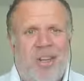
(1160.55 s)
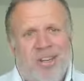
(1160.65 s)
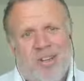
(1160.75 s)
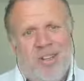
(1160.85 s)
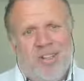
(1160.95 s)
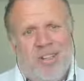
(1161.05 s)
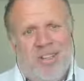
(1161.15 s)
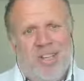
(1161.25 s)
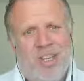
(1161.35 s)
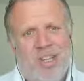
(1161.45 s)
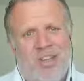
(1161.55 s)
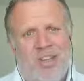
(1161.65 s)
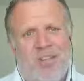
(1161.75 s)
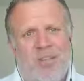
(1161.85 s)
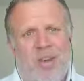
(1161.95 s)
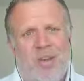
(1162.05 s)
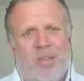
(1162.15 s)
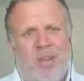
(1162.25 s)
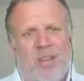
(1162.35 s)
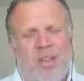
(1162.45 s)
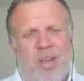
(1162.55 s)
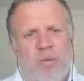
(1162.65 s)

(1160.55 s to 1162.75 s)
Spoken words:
and you need to convey it with